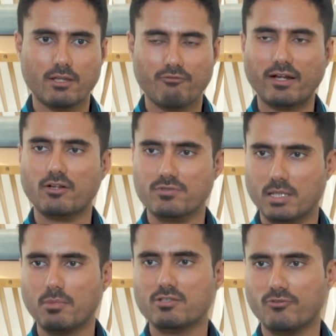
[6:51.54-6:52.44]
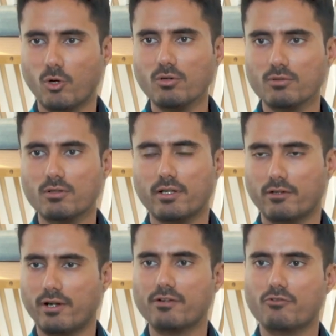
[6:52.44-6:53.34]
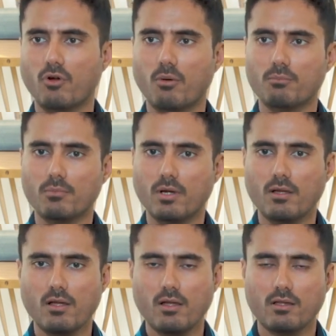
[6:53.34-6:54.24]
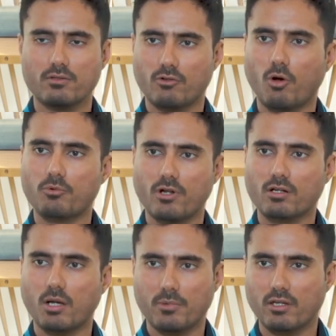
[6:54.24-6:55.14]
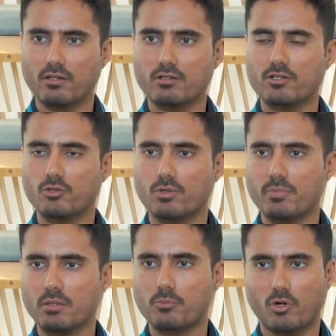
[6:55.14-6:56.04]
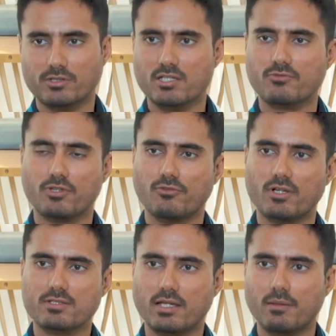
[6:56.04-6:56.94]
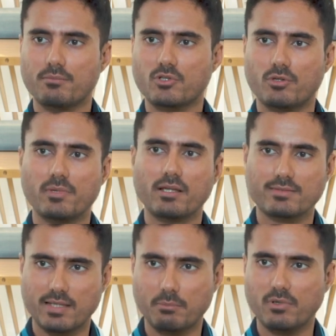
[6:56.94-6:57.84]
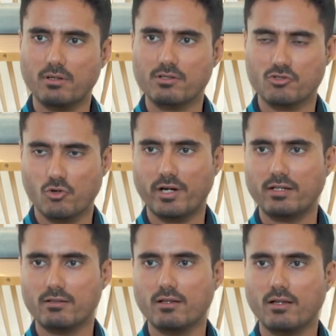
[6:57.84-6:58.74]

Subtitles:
effect of seamless flow, like right from the raw product coming in to it being processed for the first time, to it being assembled, joined,